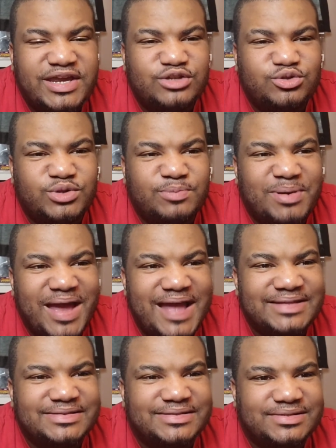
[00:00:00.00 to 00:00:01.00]
are they going to do with the
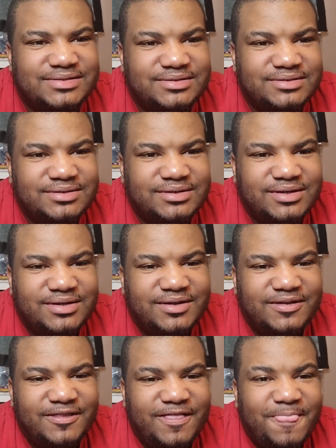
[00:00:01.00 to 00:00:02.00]
plans?
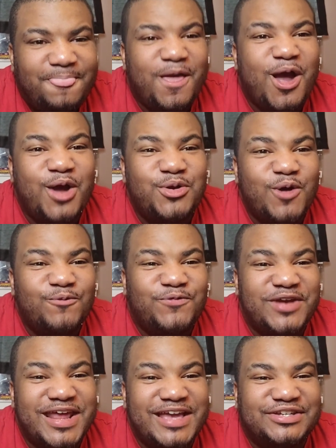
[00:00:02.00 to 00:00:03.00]
No, don't
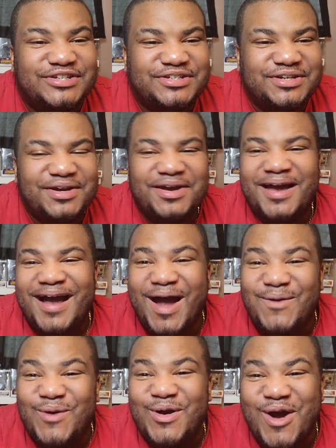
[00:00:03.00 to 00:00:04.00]
finish. I
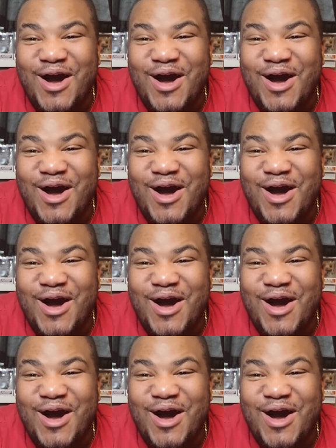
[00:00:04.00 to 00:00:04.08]
want